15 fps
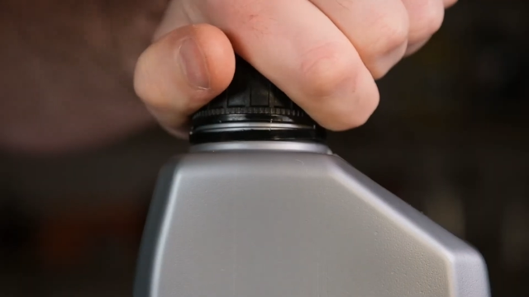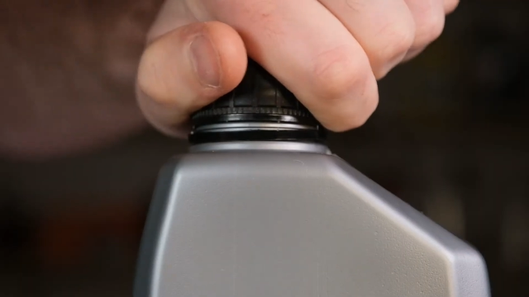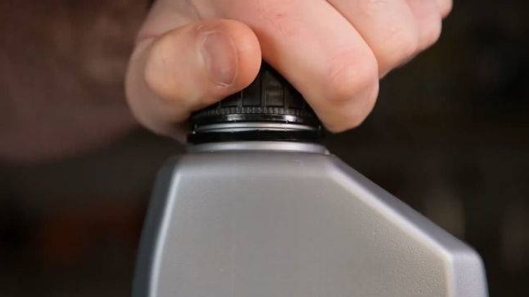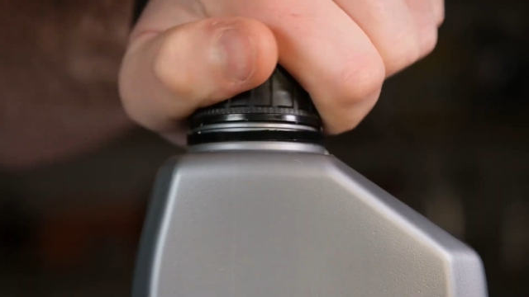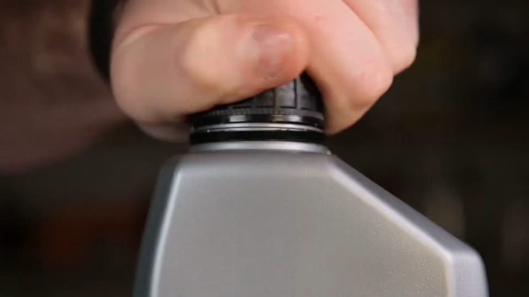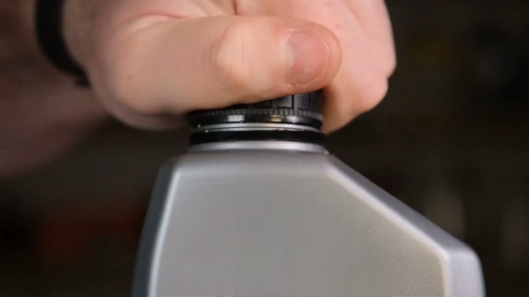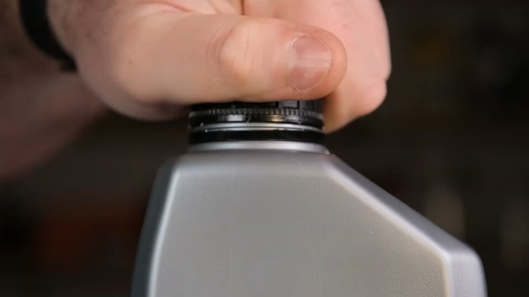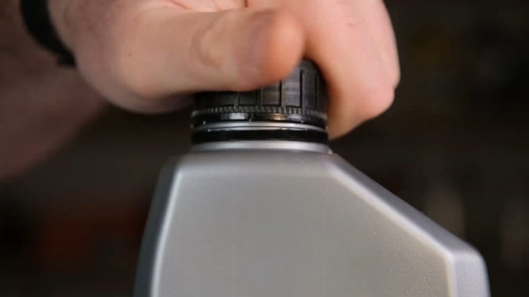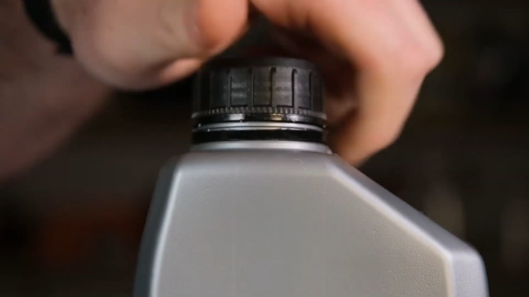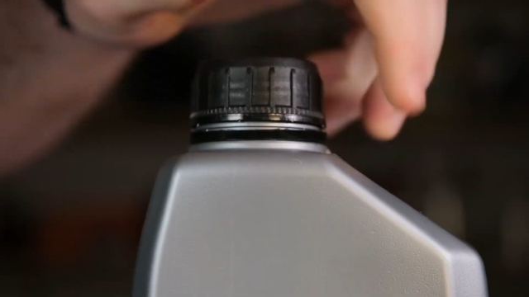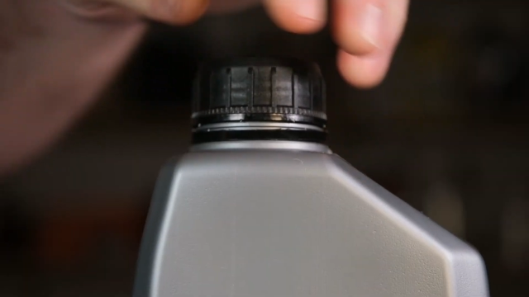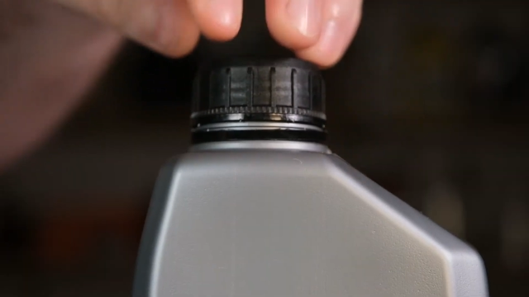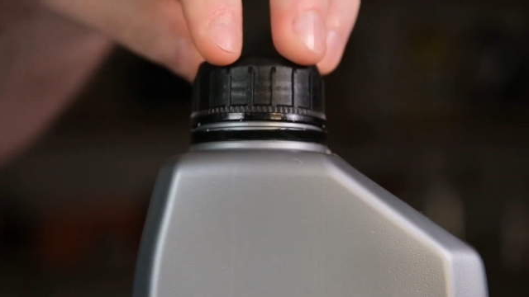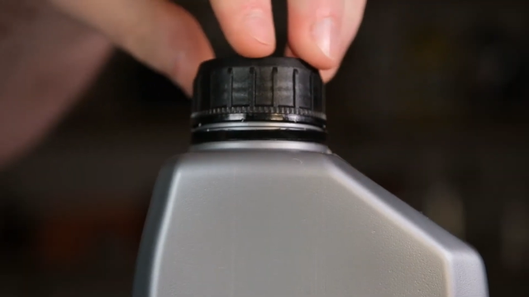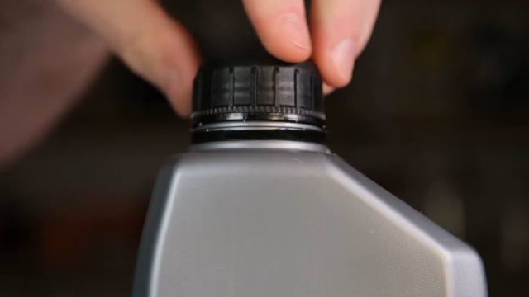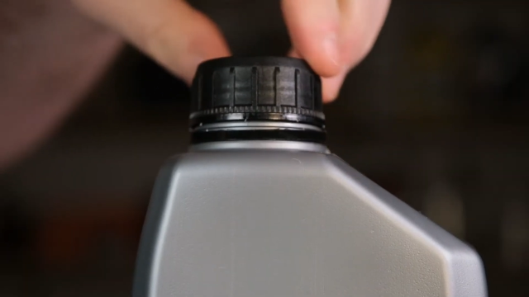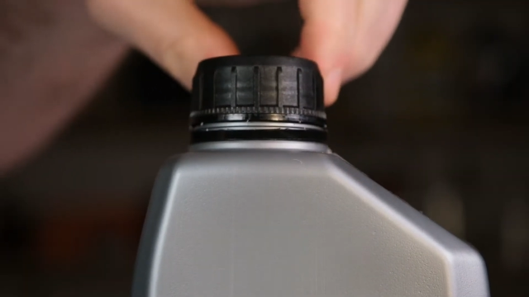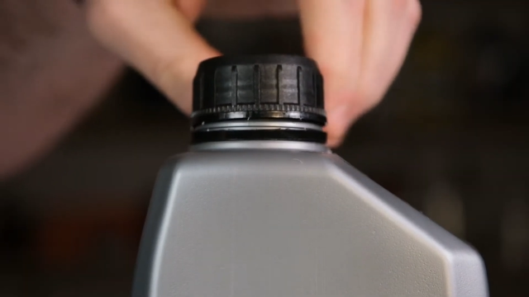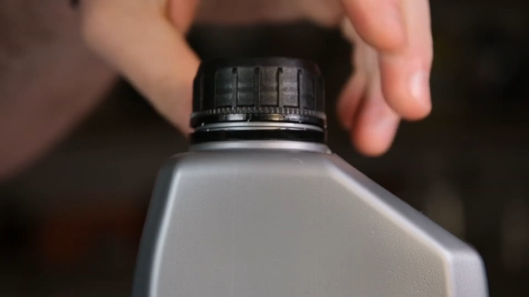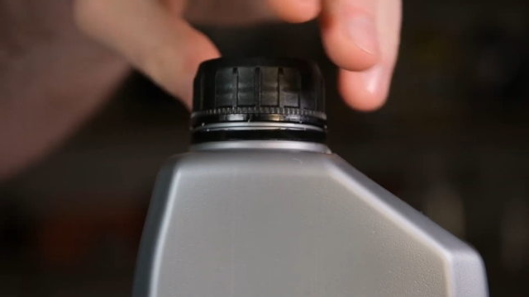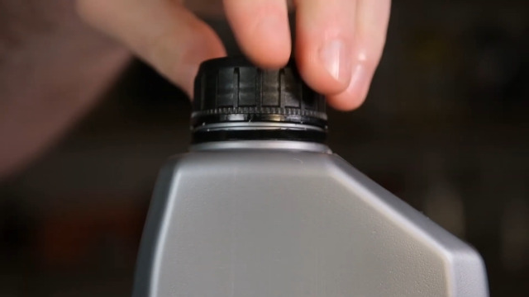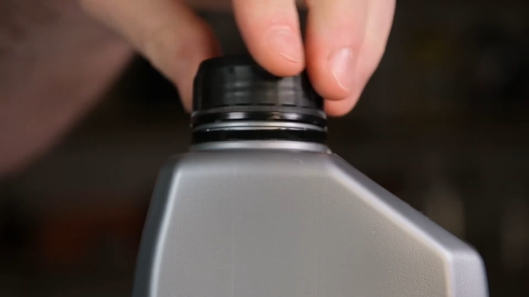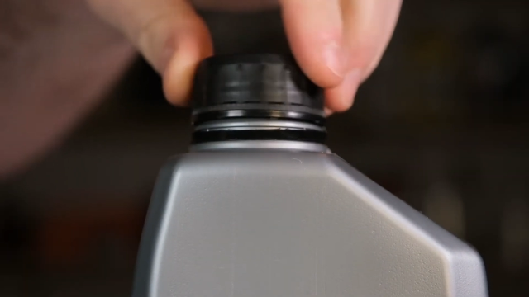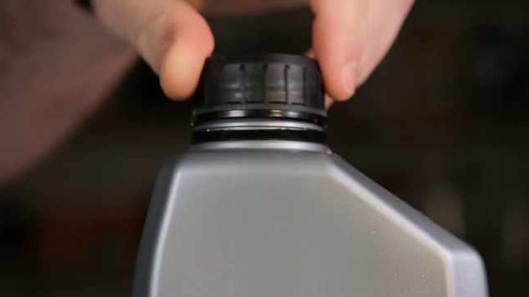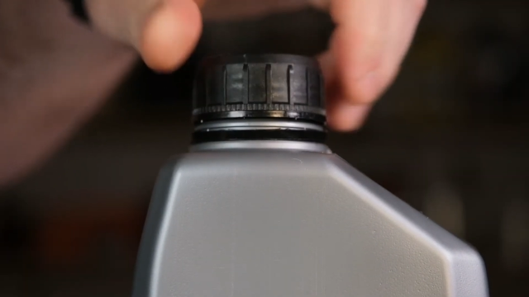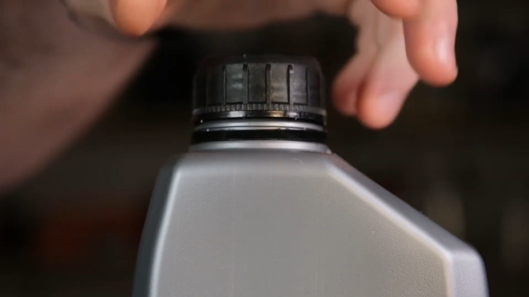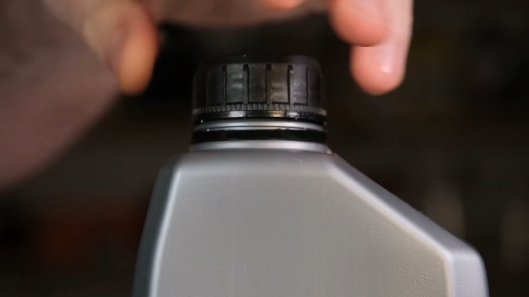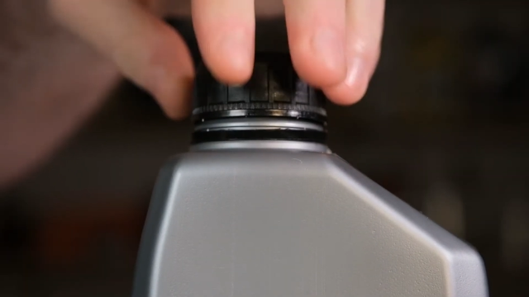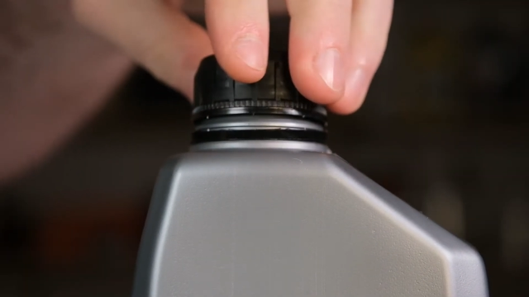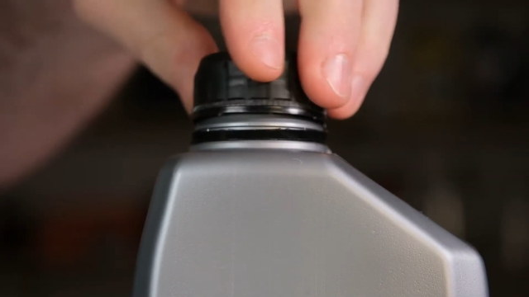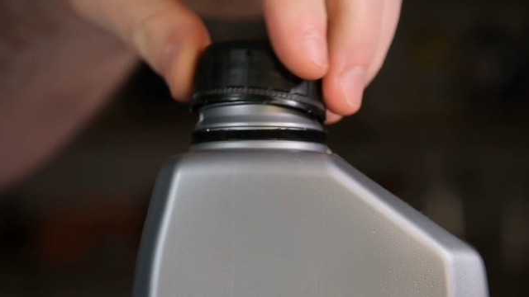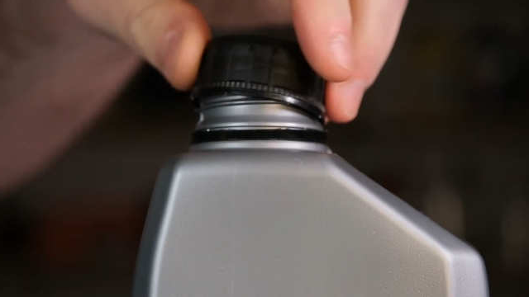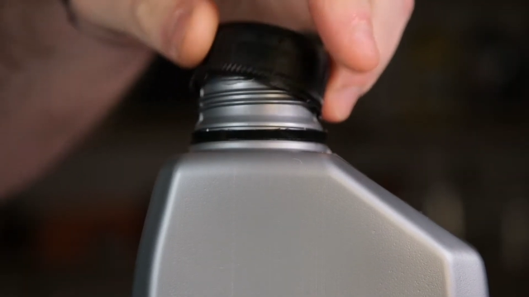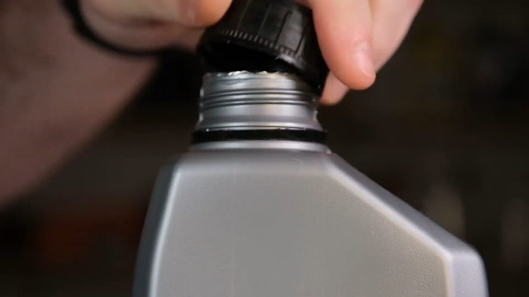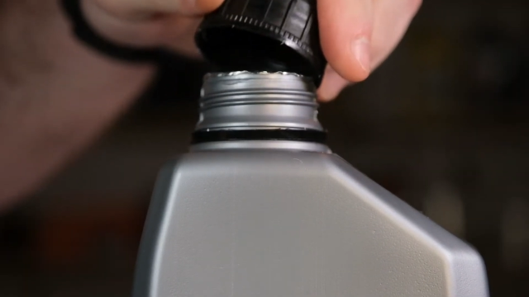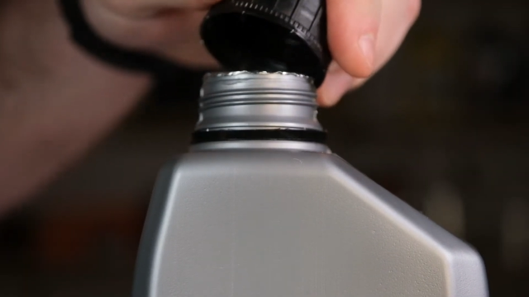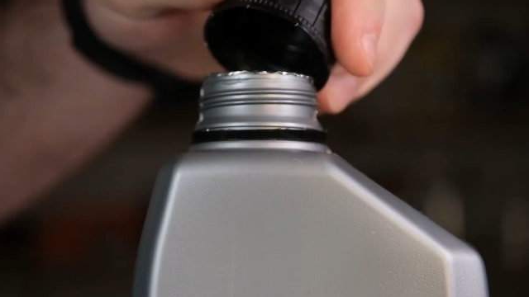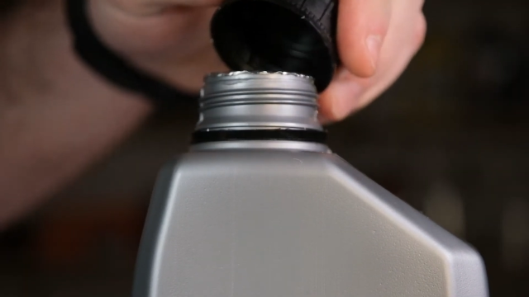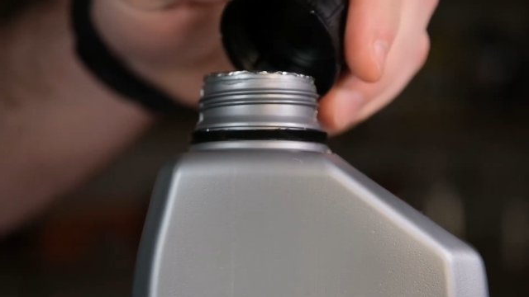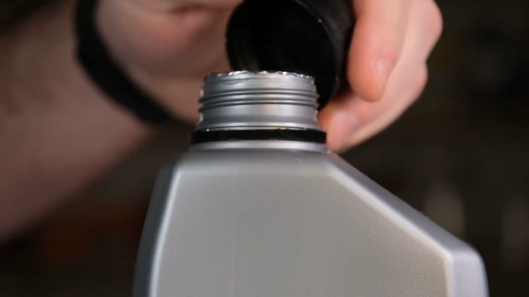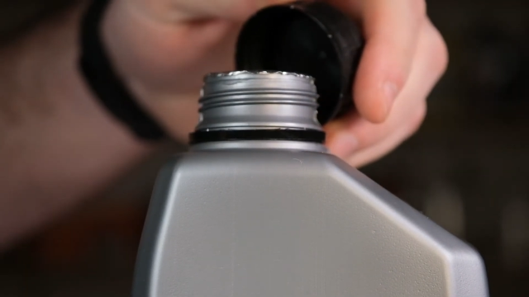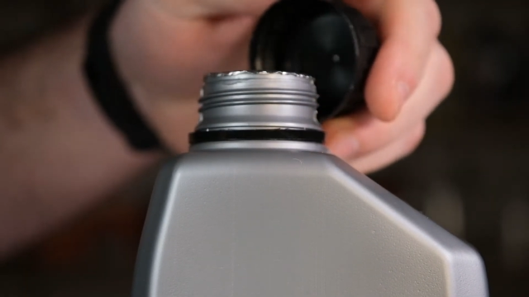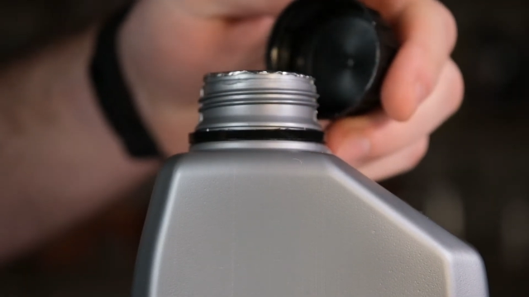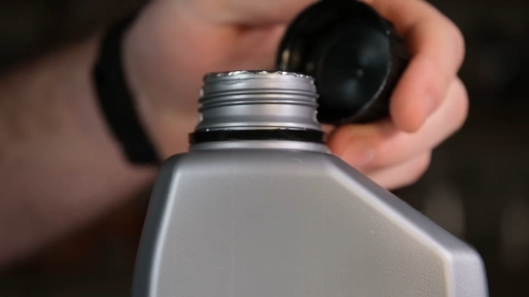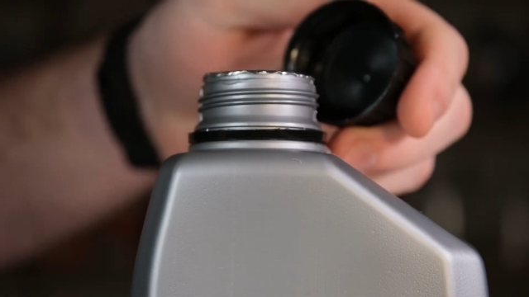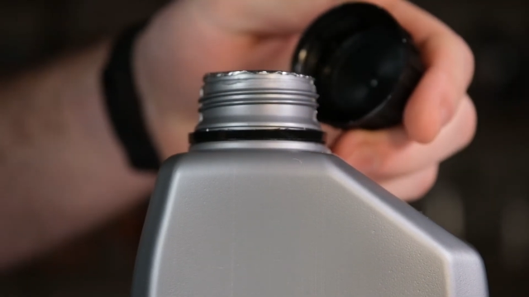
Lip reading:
(no speaker visible)